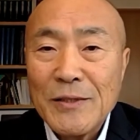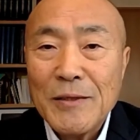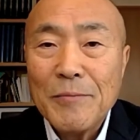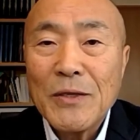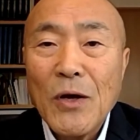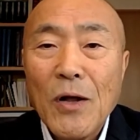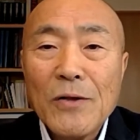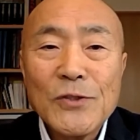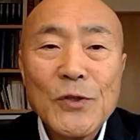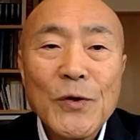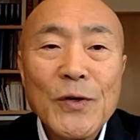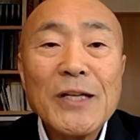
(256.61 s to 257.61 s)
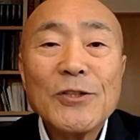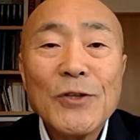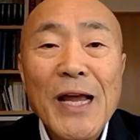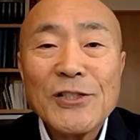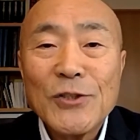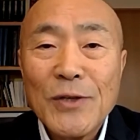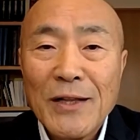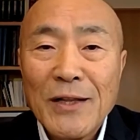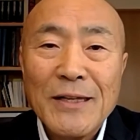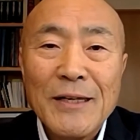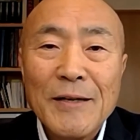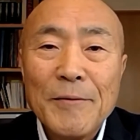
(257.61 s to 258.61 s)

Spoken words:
but also internationally.